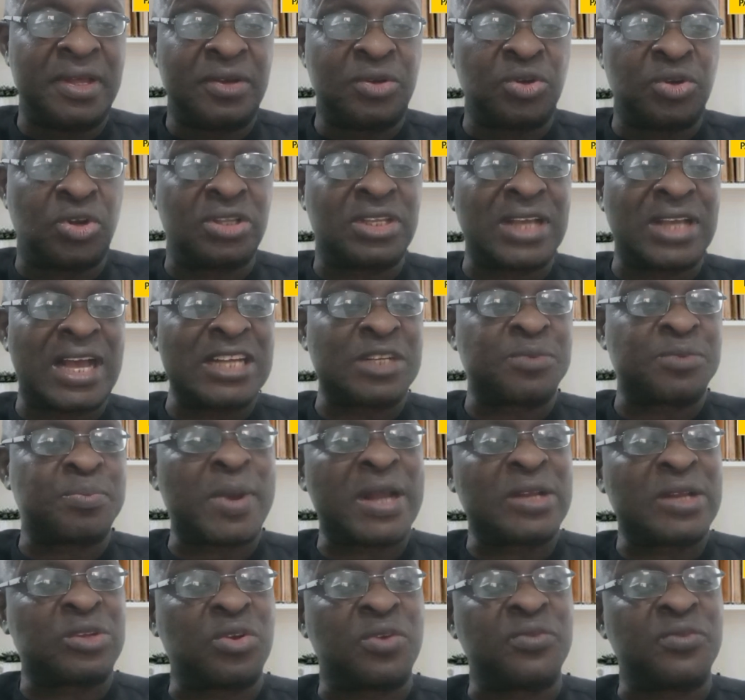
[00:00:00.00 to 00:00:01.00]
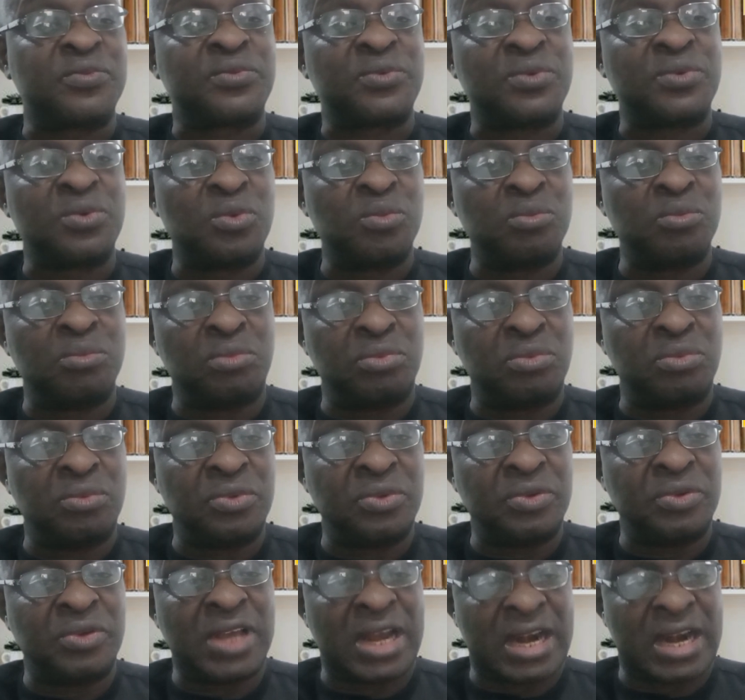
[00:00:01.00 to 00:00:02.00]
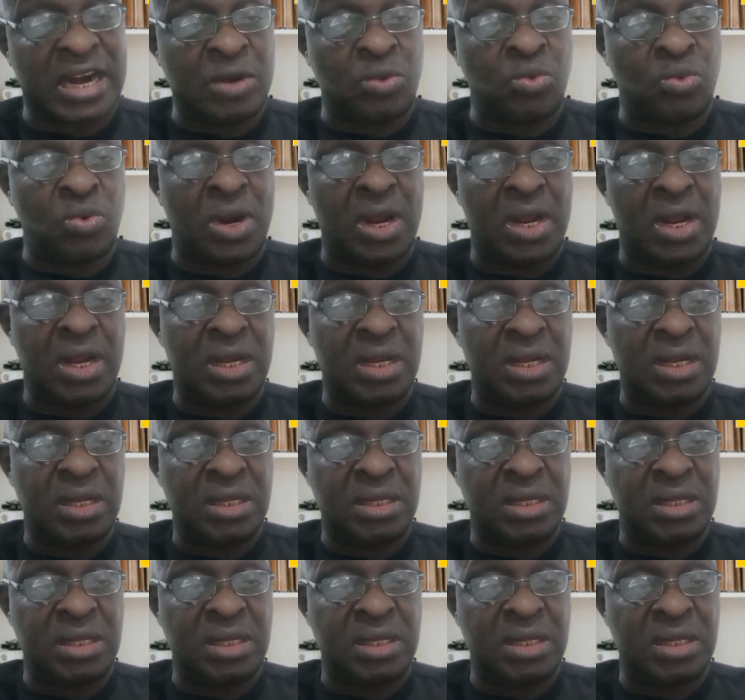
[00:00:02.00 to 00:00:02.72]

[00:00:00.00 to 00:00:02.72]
not as part of Yaradua.